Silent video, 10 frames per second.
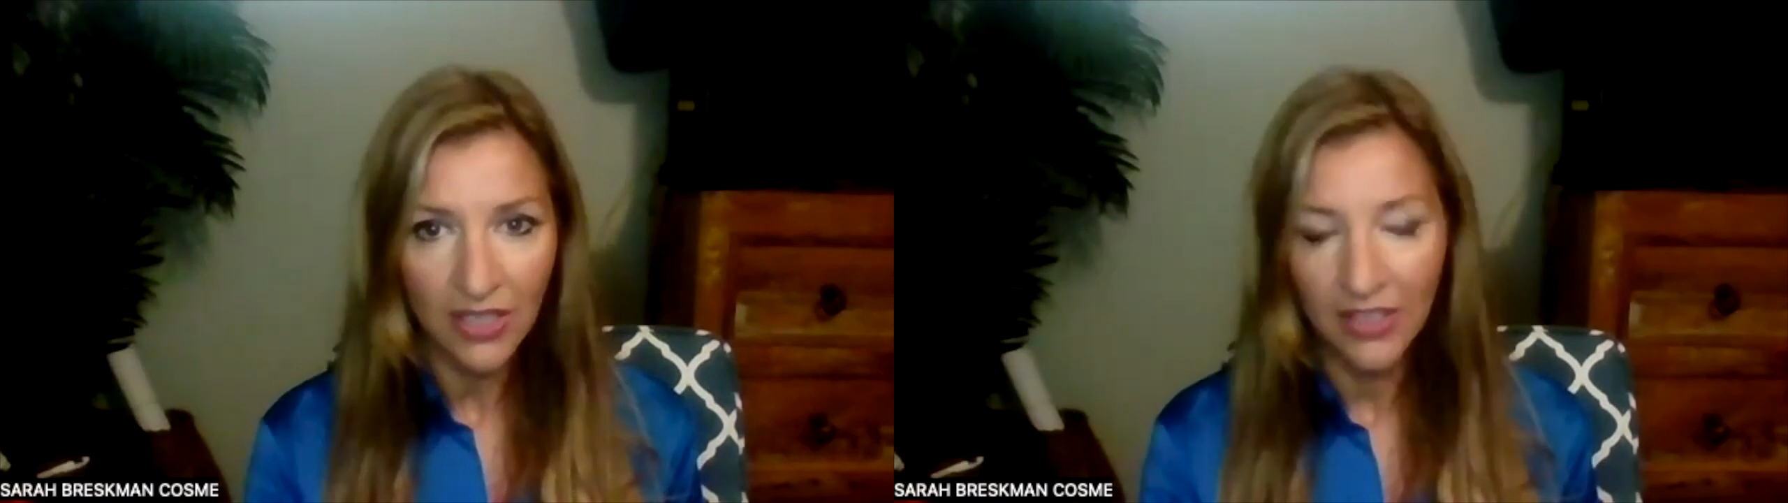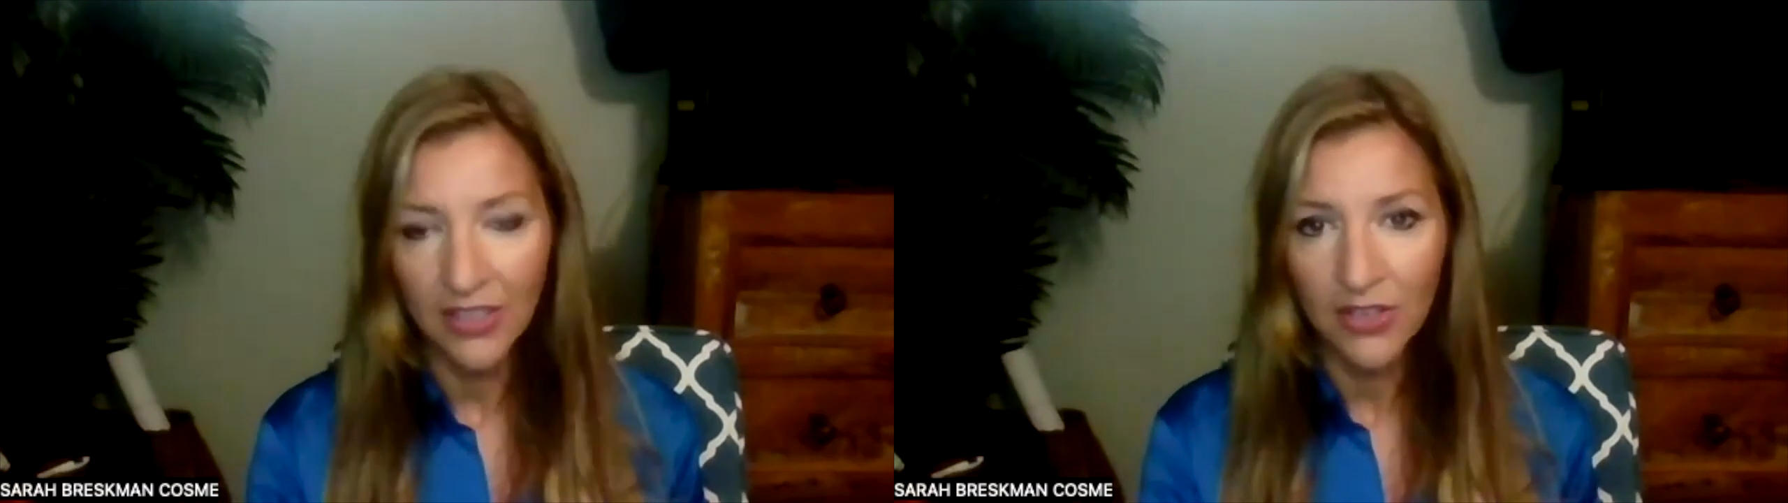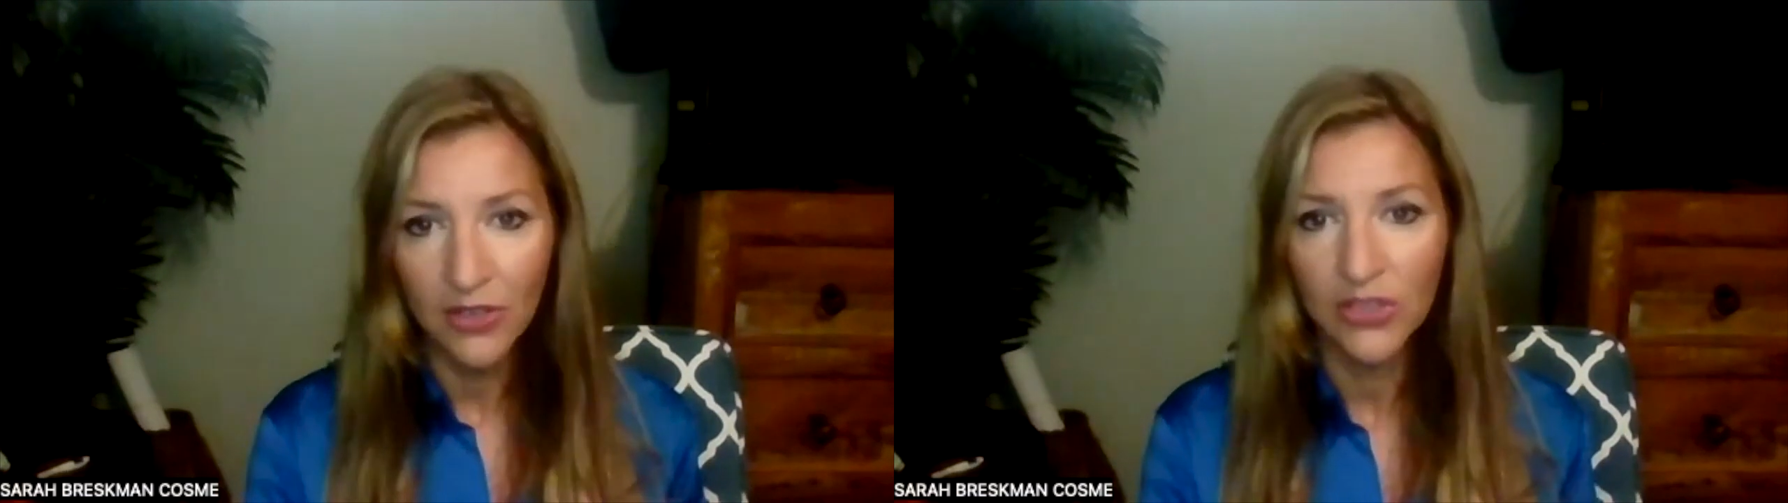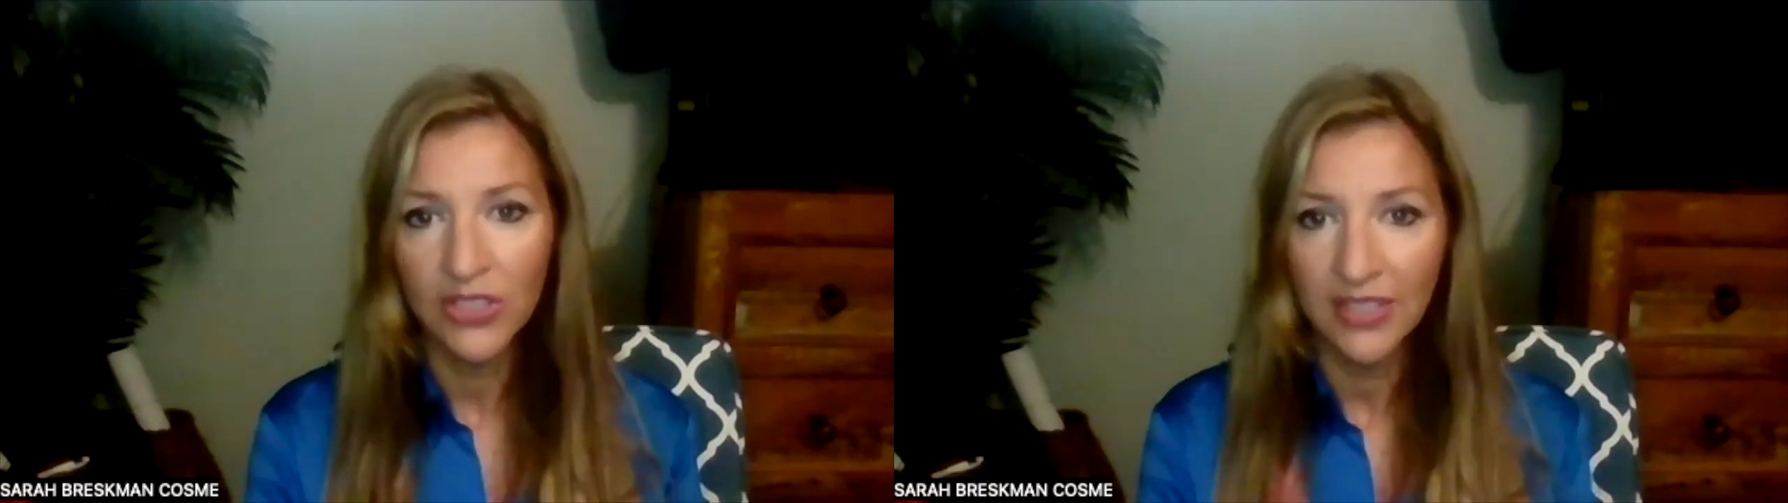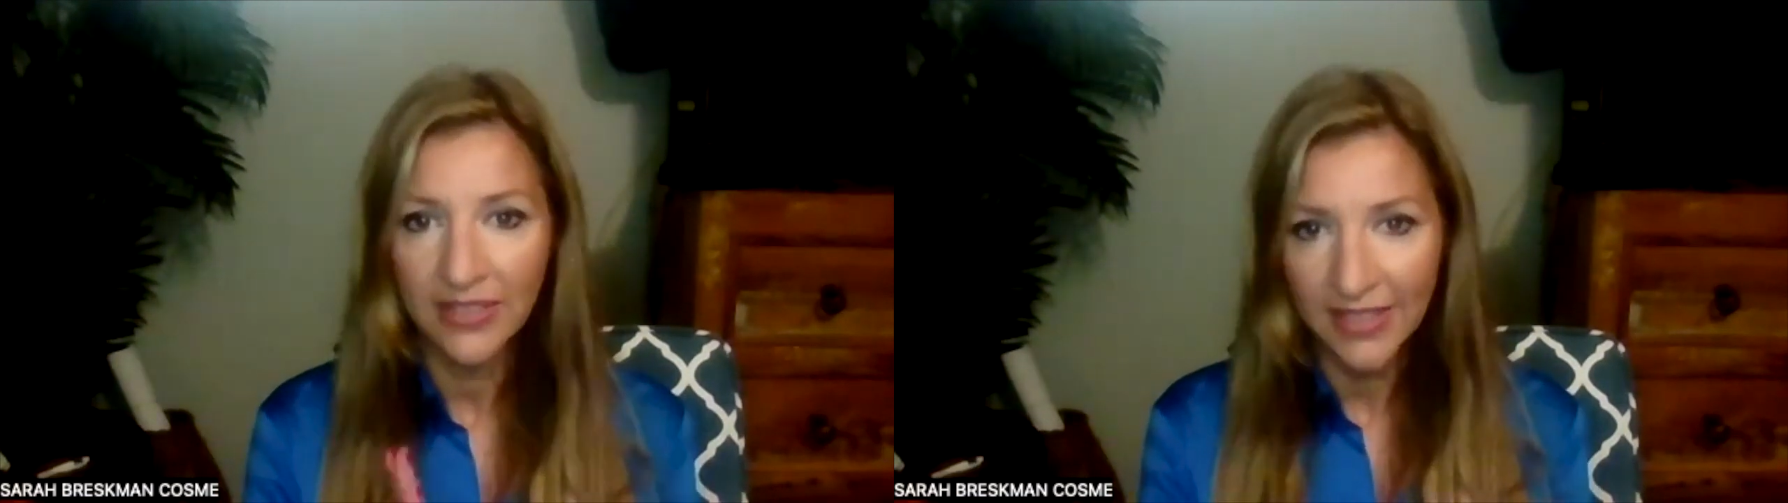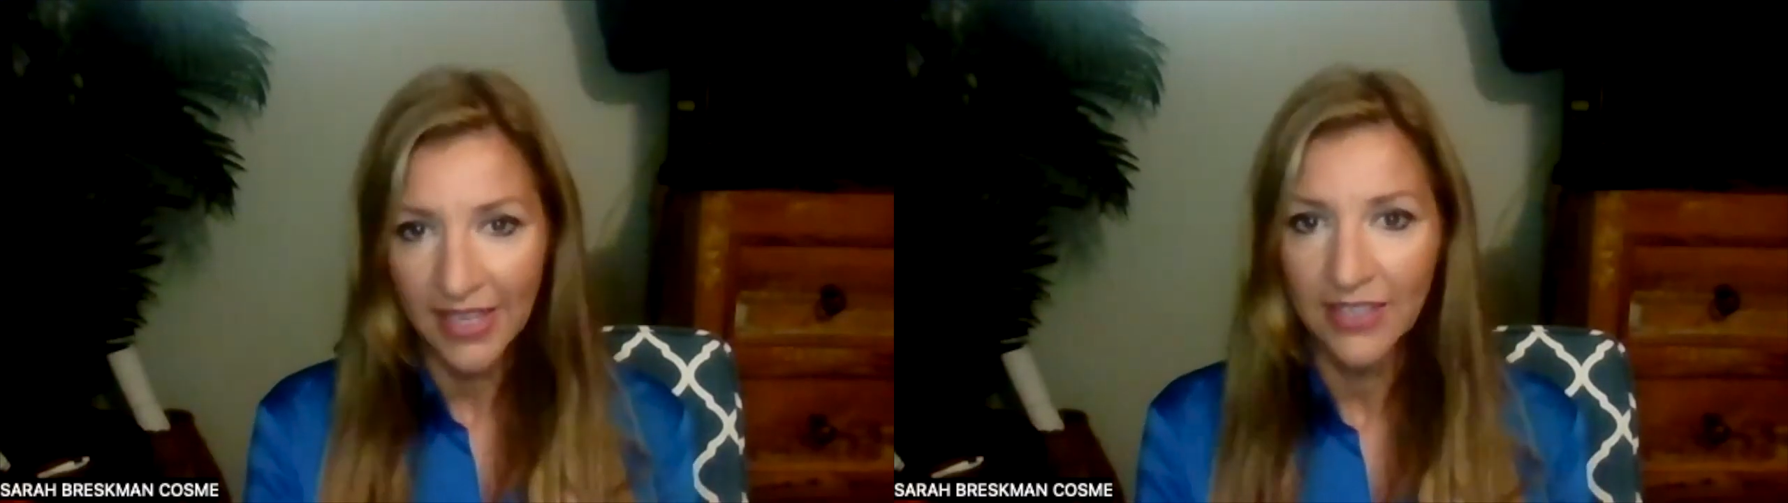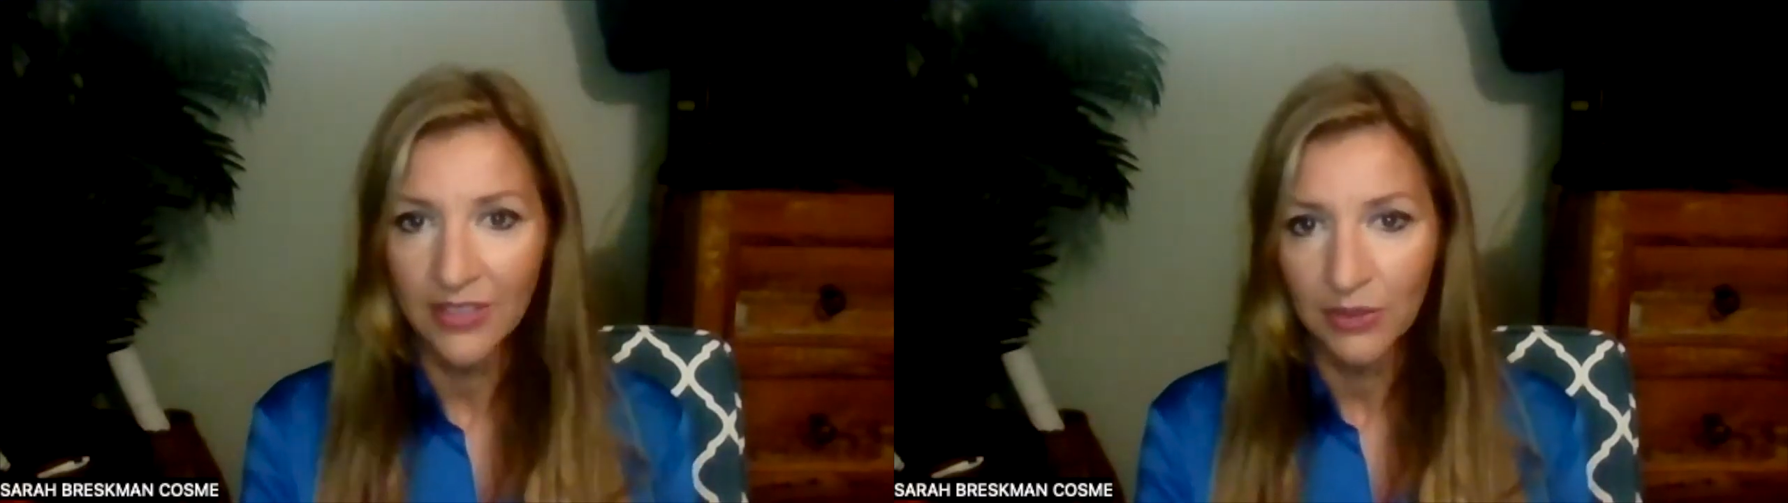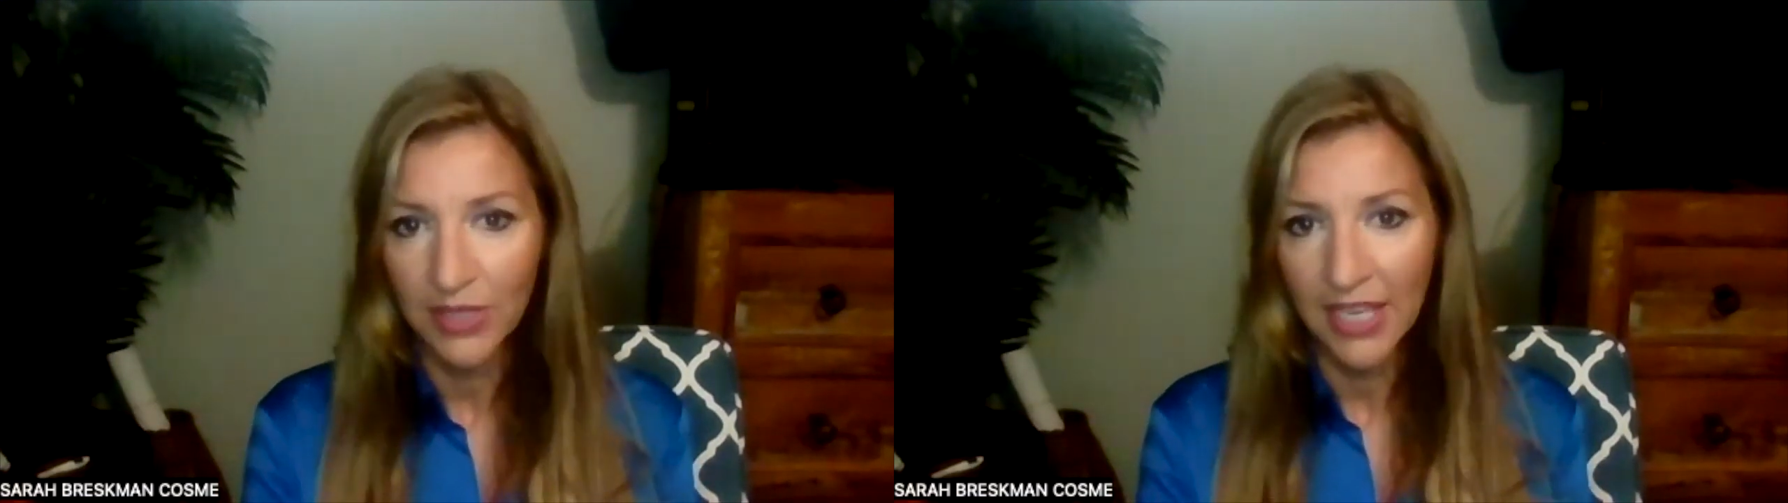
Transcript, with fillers: a huge success when it